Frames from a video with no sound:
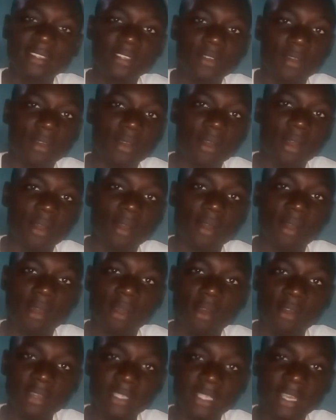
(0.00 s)
your
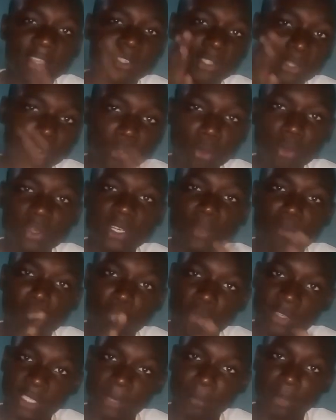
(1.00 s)
audience know the
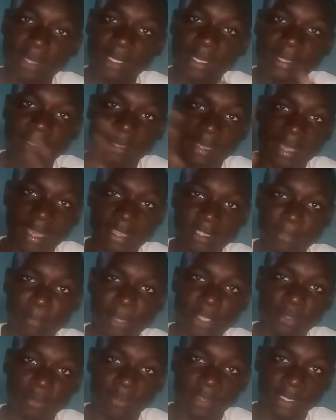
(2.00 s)
most important
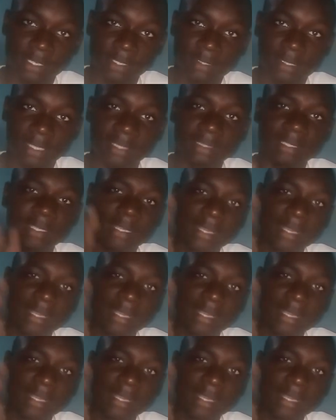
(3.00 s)
aspect of your design